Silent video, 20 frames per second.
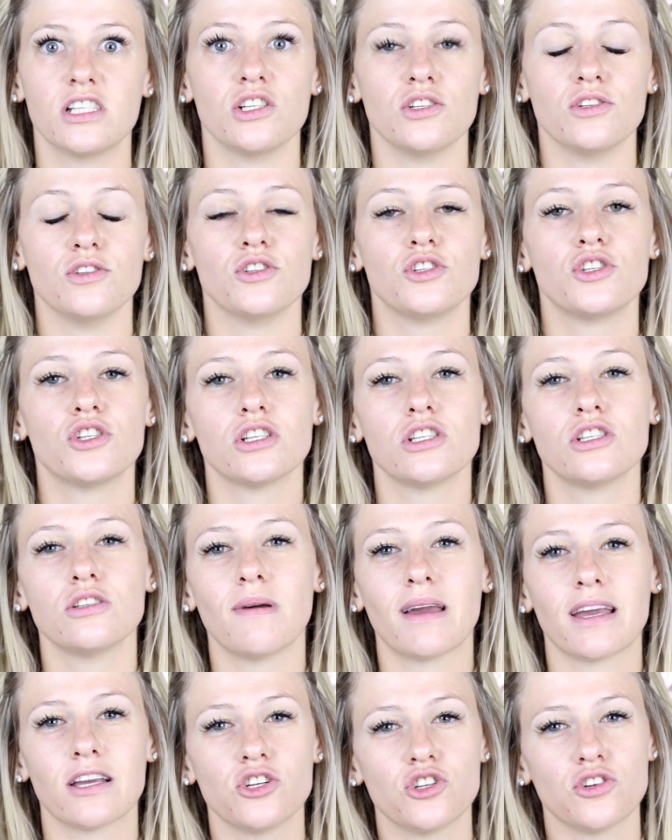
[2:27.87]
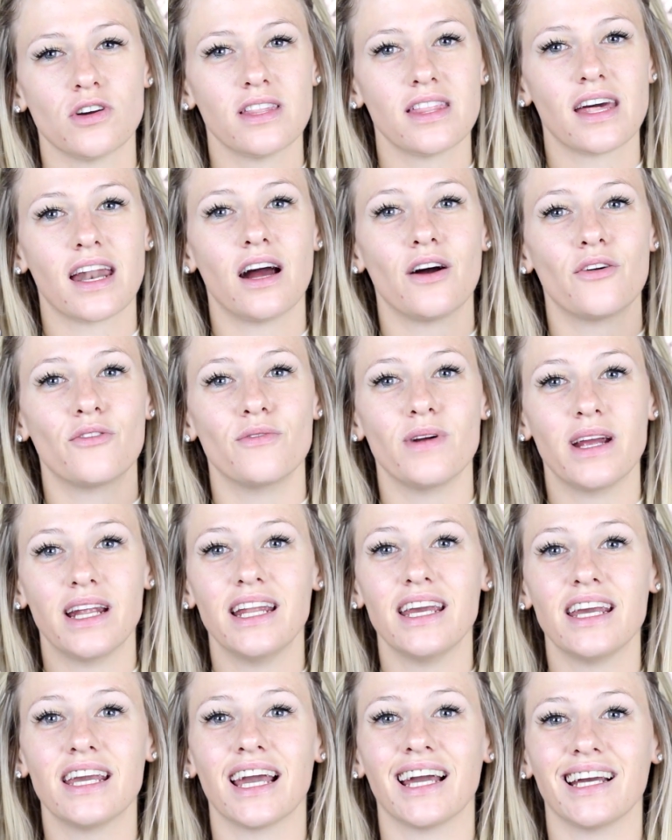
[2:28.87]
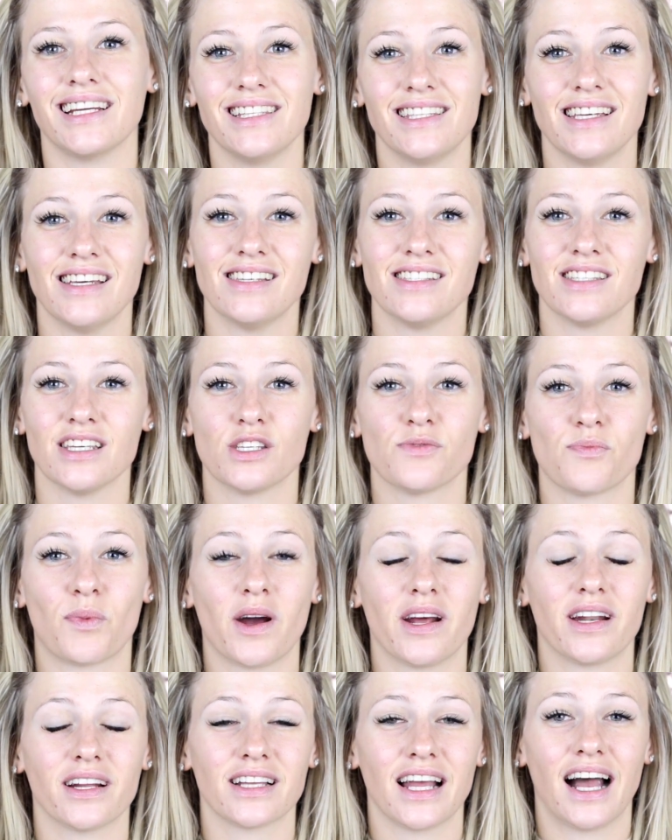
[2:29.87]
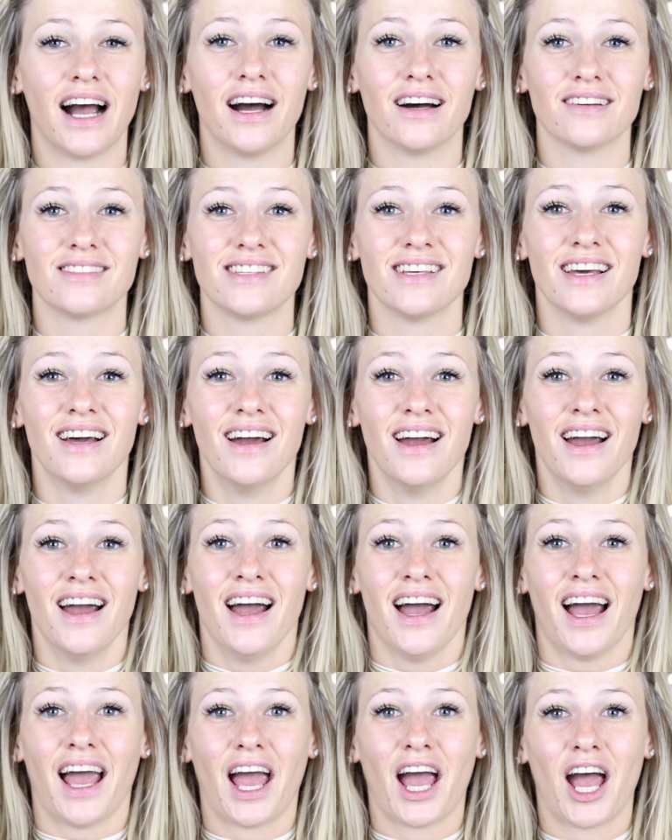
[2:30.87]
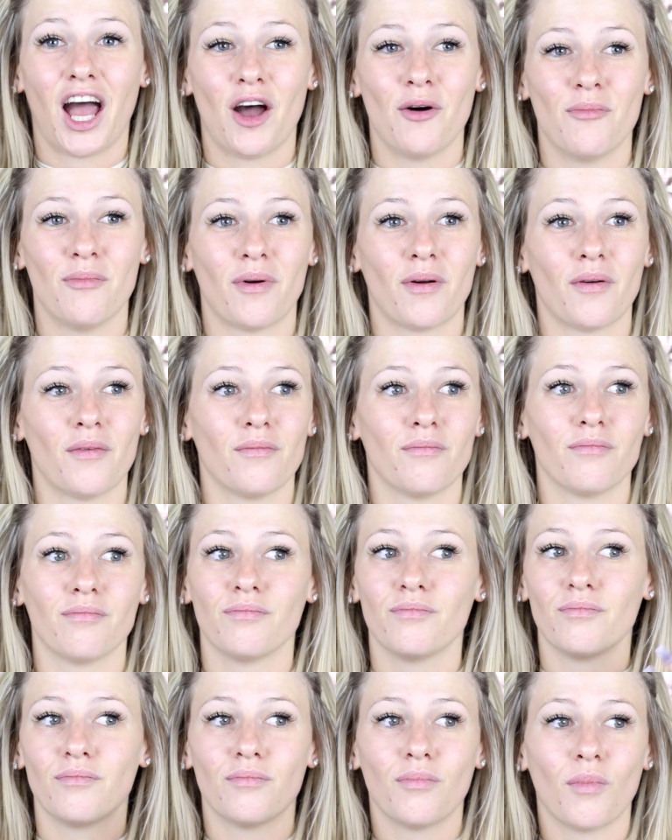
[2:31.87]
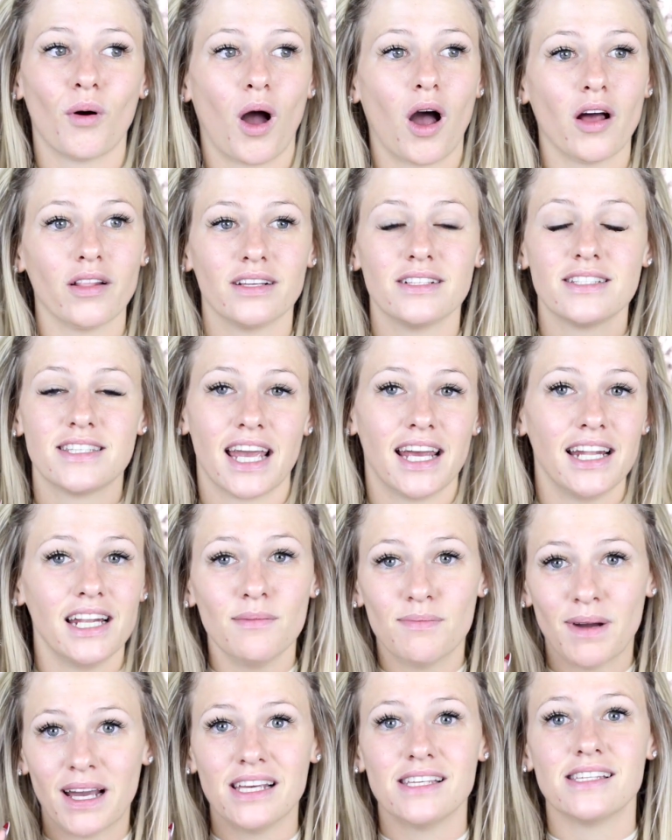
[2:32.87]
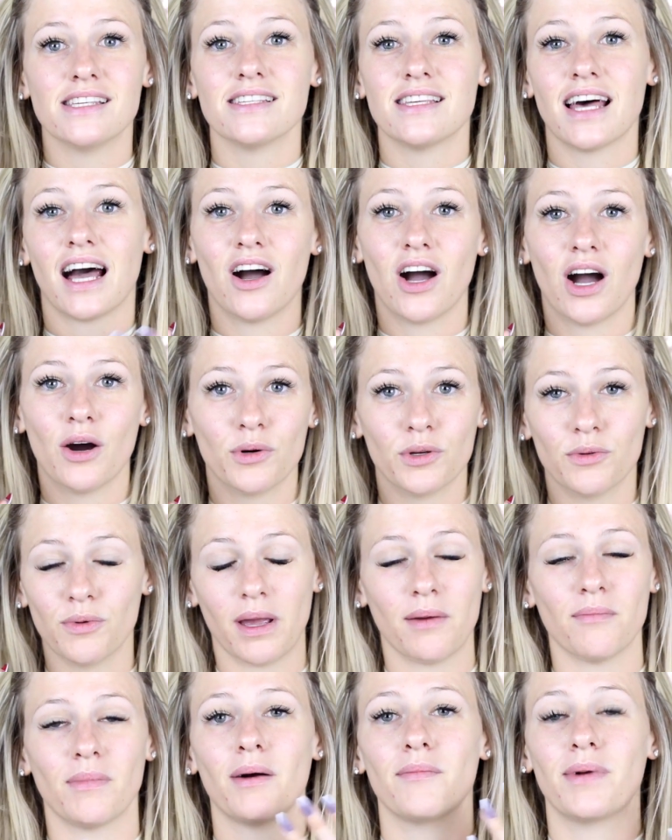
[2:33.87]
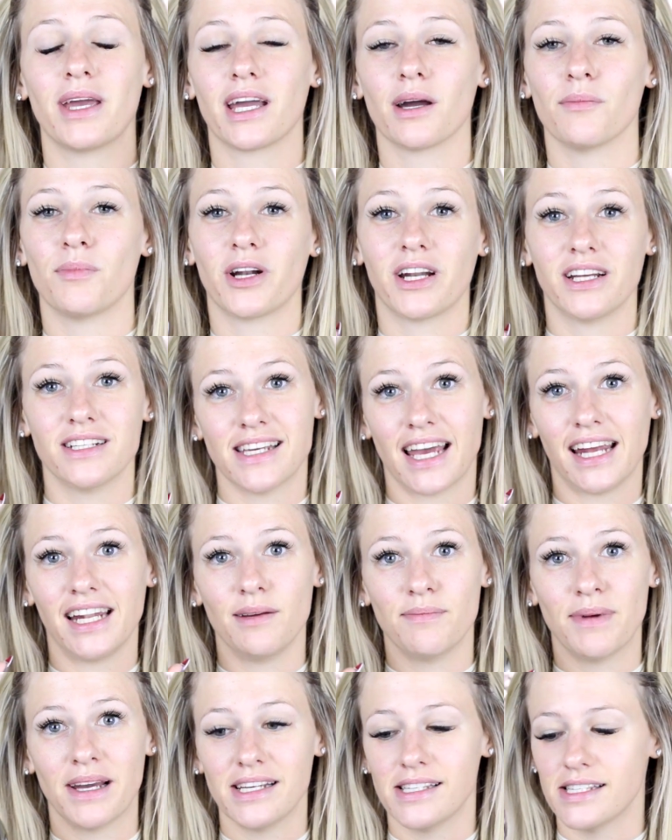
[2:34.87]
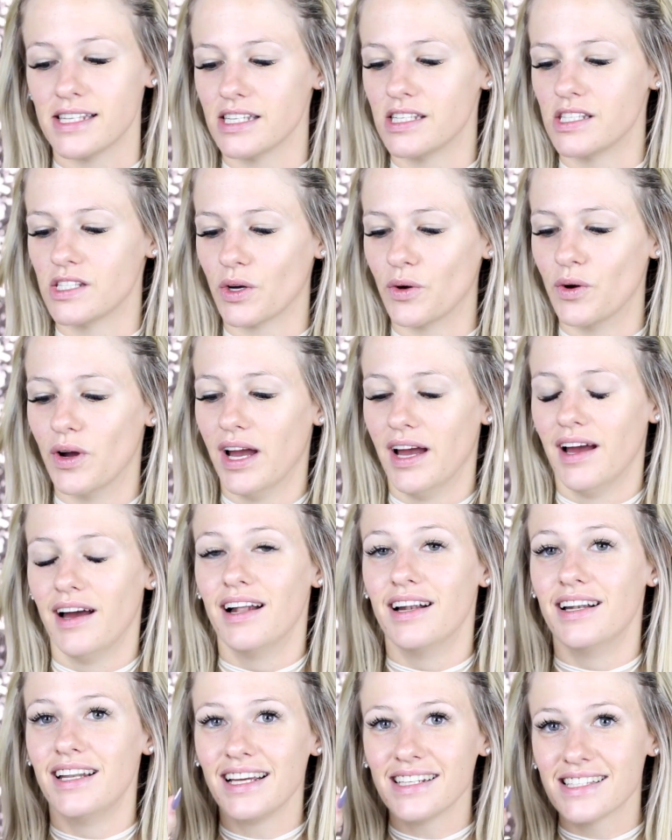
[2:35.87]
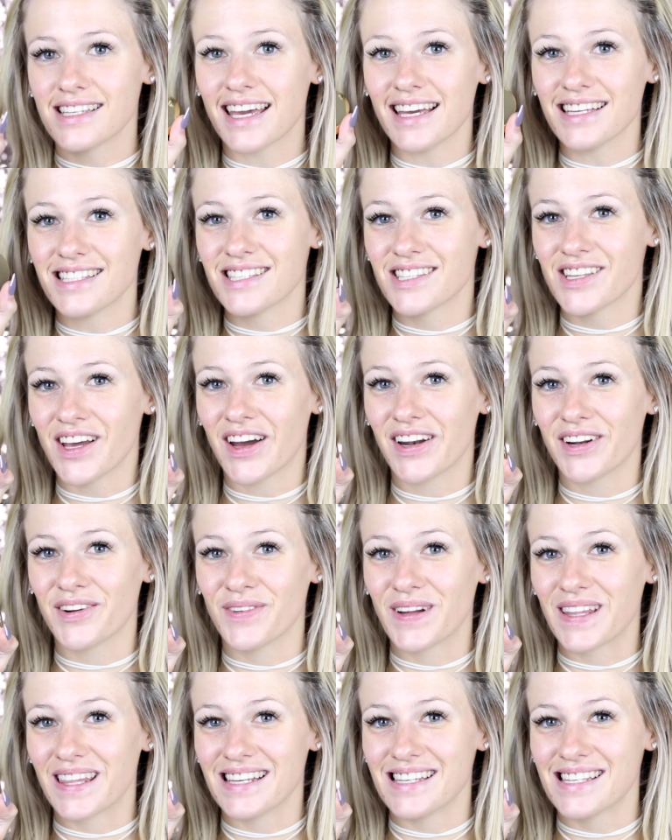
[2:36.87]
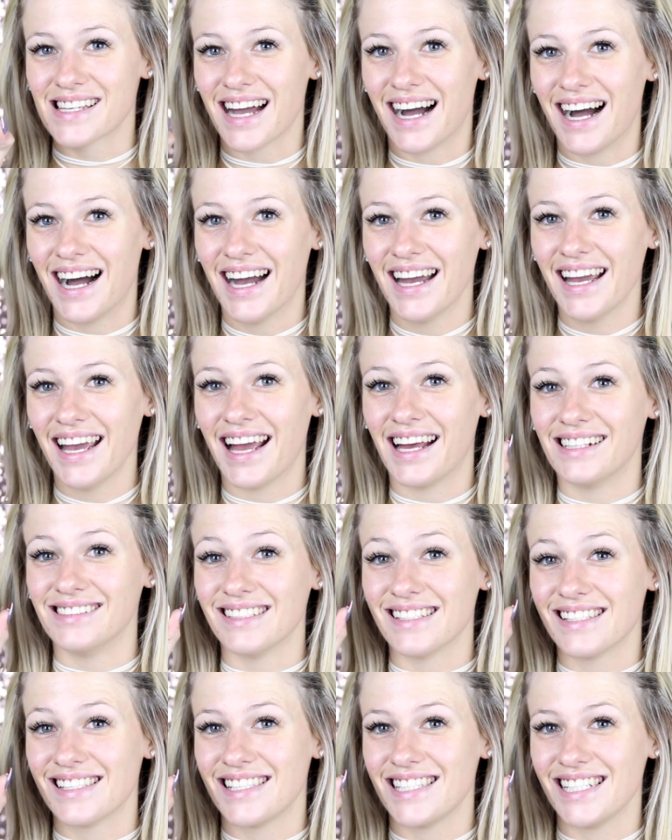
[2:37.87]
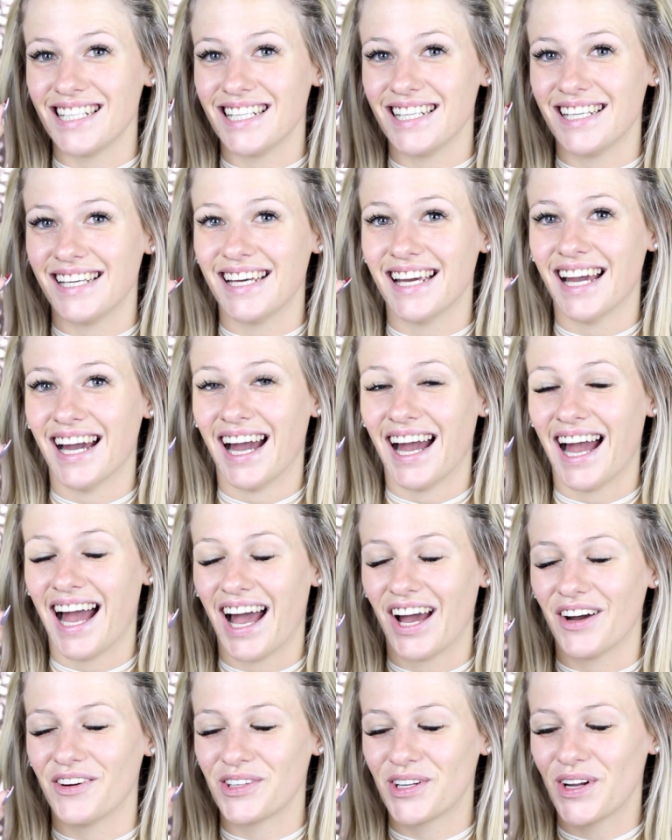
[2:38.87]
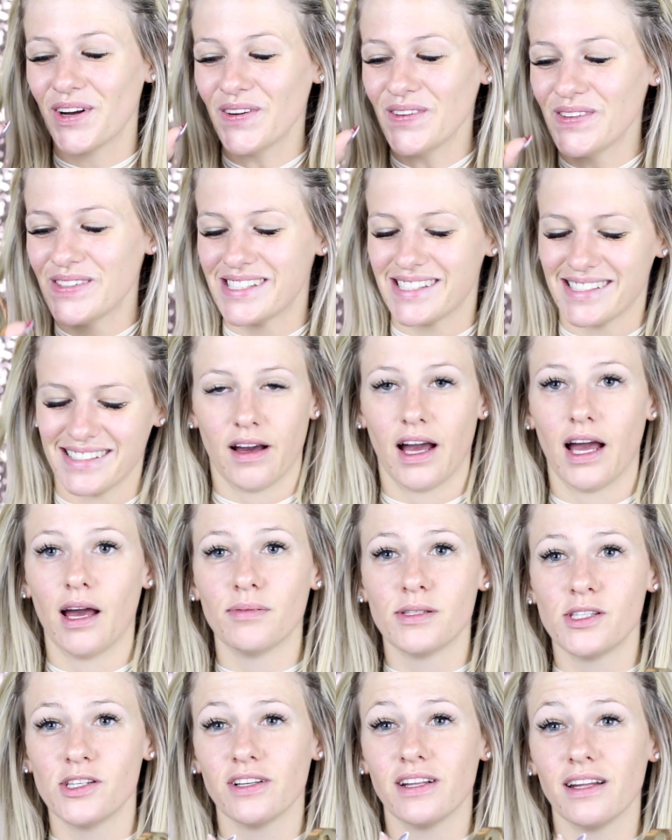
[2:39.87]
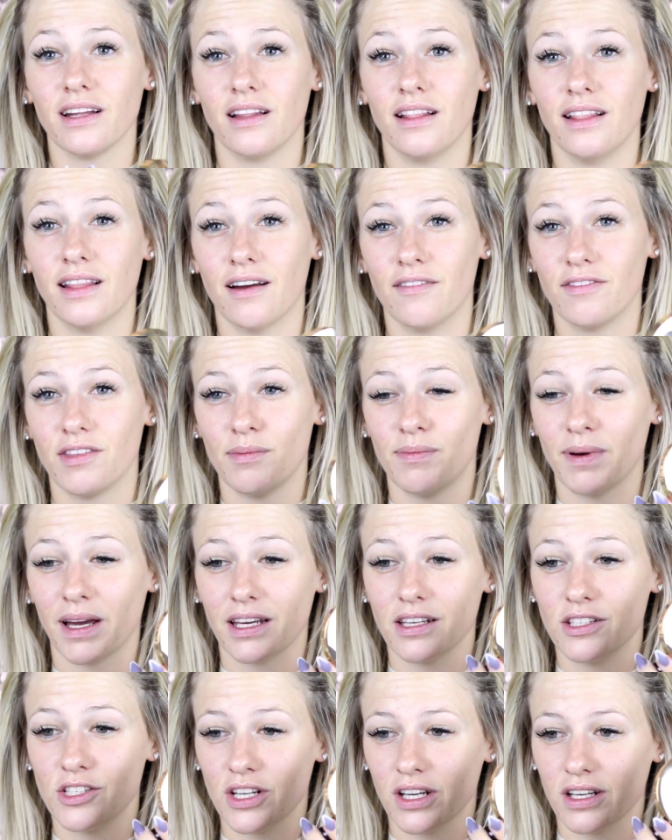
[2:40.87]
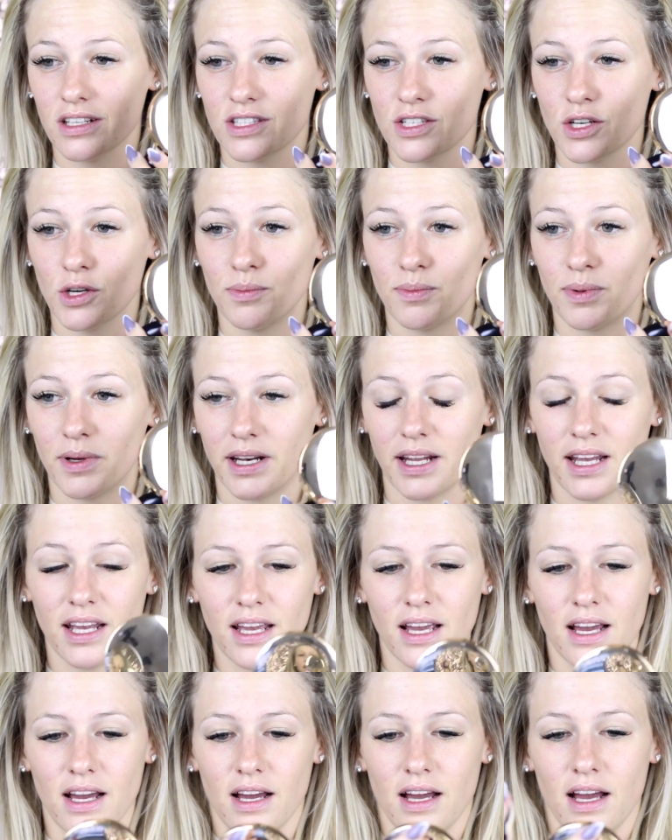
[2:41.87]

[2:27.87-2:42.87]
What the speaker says: use, just to make sure that I really can test this product out on a daily basis, how I would wear my makeup on a daily basis. So let's get started with this guy and see how it goes. I absolutely love the packaging, it's so pretty.